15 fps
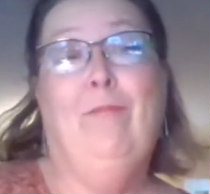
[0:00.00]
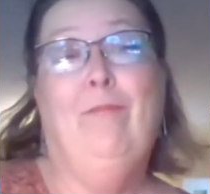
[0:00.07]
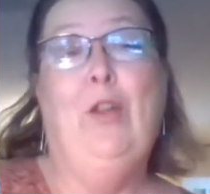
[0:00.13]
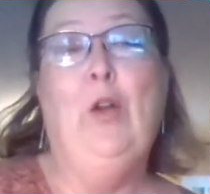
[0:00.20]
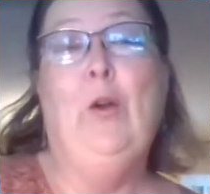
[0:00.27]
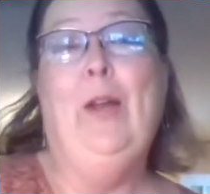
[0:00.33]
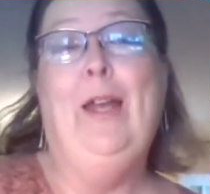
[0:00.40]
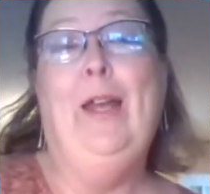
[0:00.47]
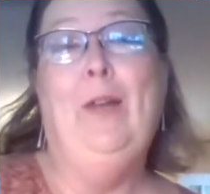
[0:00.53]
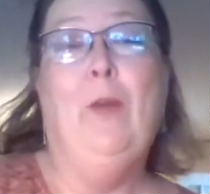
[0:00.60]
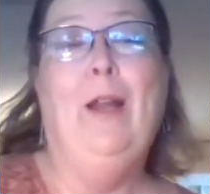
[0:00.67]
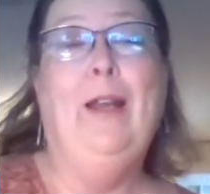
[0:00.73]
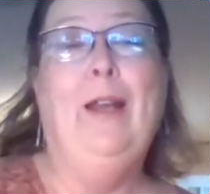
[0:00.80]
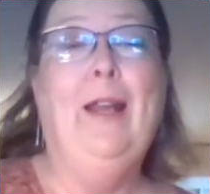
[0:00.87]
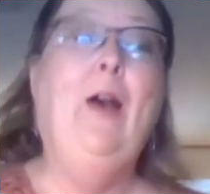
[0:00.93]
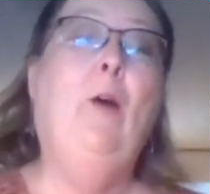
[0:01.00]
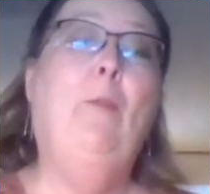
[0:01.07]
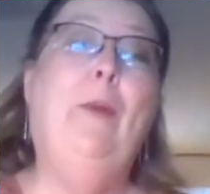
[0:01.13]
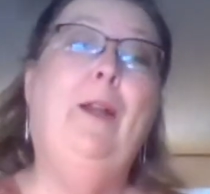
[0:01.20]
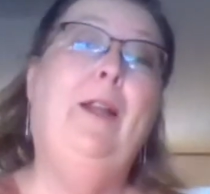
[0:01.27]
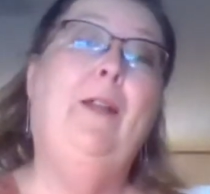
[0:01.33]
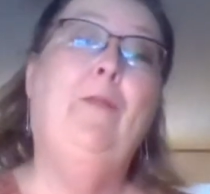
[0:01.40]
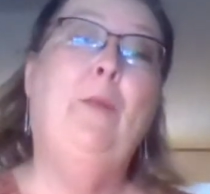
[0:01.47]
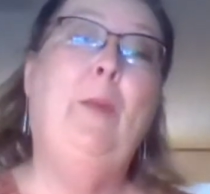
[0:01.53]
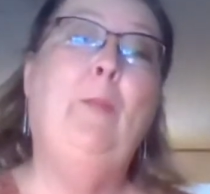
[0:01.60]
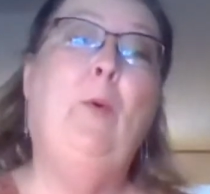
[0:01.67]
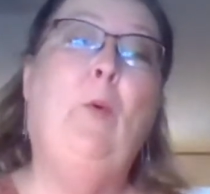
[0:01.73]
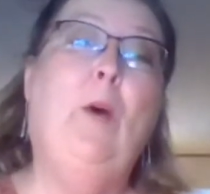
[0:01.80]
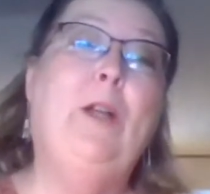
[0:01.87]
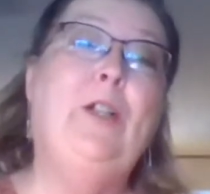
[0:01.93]
you're it right now, but if
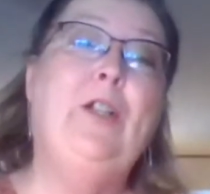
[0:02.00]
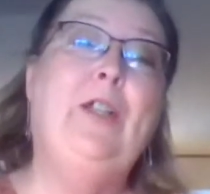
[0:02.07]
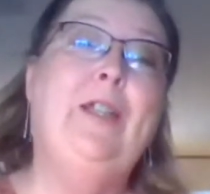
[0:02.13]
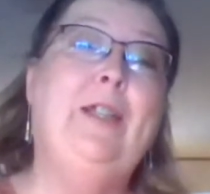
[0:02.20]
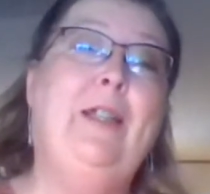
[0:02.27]
people watch this